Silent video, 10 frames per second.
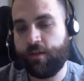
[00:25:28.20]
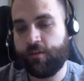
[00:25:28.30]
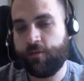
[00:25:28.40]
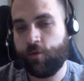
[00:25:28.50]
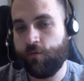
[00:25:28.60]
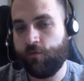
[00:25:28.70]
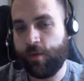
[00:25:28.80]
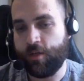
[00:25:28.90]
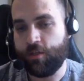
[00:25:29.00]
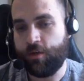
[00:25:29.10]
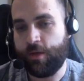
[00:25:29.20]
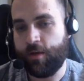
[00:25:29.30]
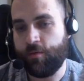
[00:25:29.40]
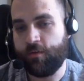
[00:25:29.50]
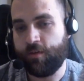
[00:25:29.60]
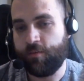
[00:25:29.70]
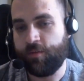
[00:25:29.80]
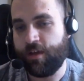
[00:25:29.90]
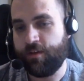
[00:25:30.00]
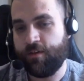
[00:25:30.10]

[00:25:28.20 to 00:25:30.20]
get some more information about it once it comes out.